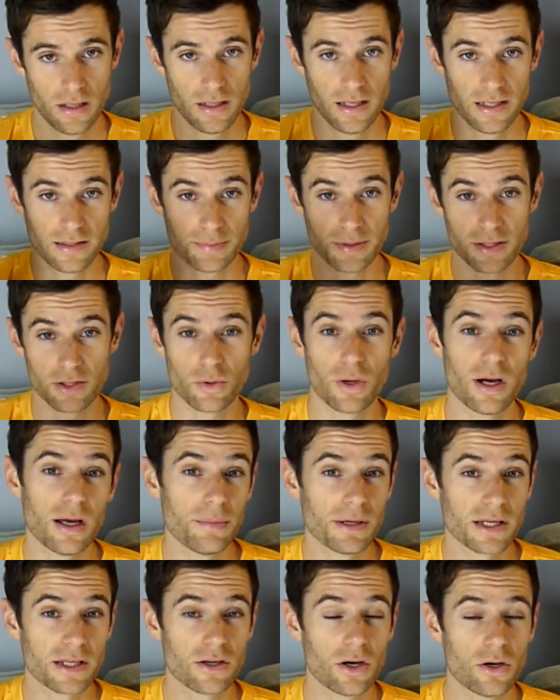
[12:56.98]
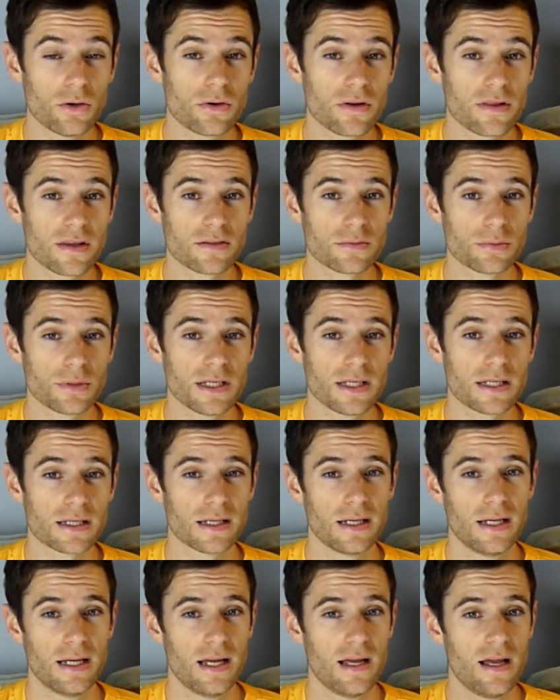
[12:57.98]
It's been quite a bit cold this week.
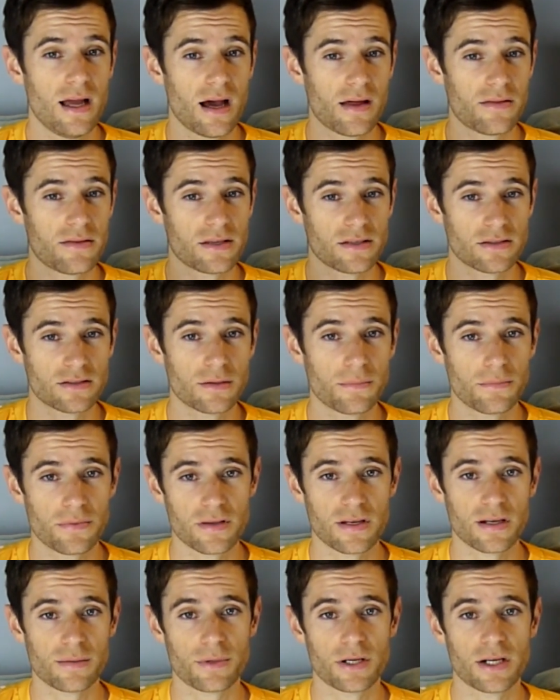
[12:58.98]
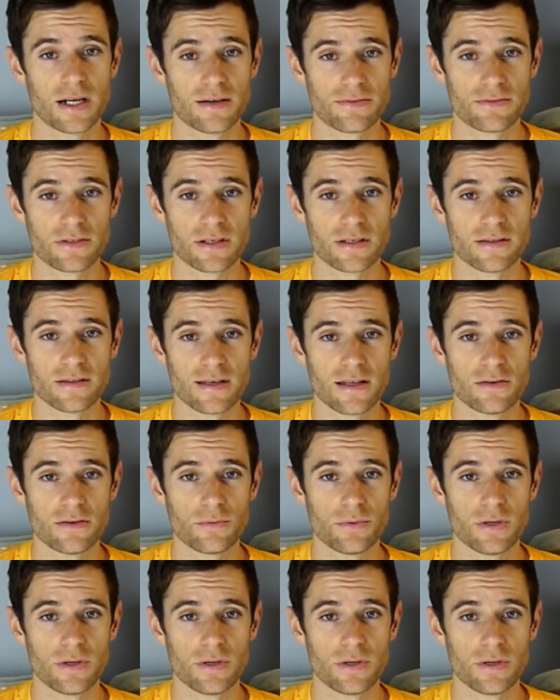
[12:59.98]
I think it's something I'm going to have to contend